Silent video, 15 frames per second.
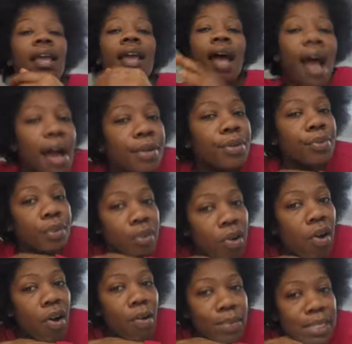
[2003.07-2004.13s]
How you want to
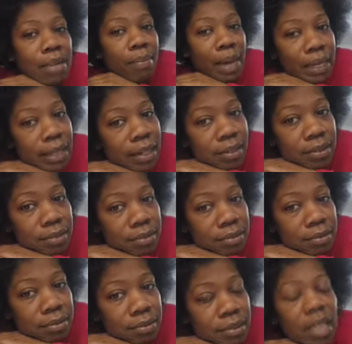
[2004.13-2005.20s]
call with somebody else?
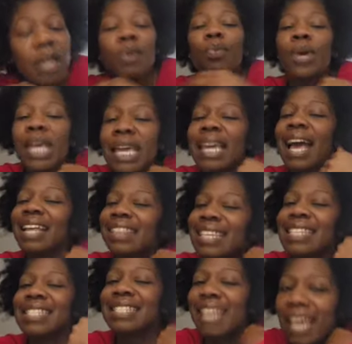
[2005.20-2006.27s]
We got
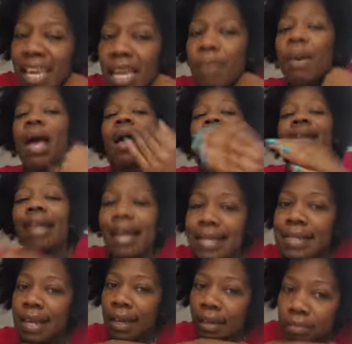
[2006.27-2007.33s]
the same
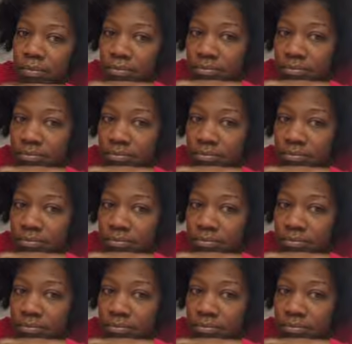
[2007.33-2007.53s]
last name.